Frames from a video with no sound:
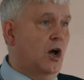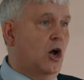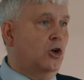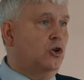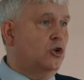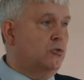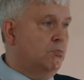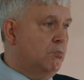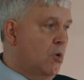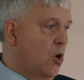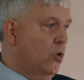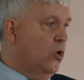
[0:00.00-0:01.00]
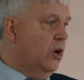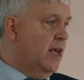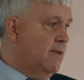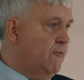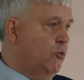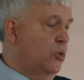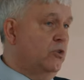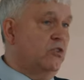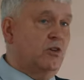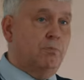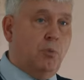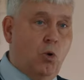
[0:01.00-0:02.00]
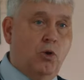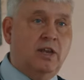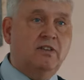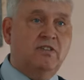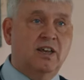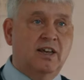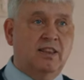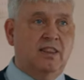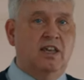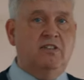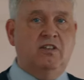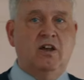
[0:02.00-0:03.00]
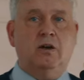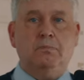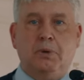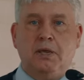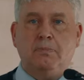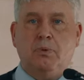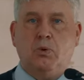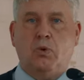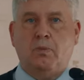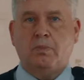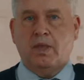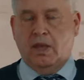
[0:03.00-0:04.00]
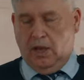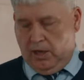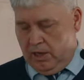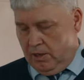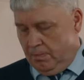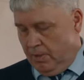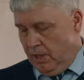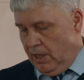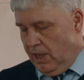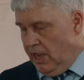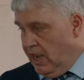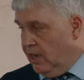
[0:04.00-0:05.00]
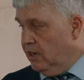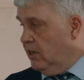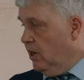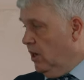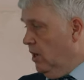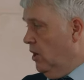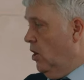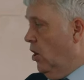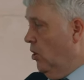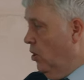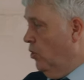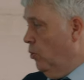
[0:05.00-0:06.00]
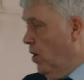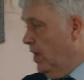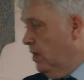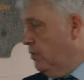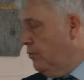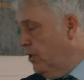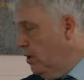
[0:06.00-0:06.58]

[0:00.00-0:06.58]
a good moral influence to point these young people in the way of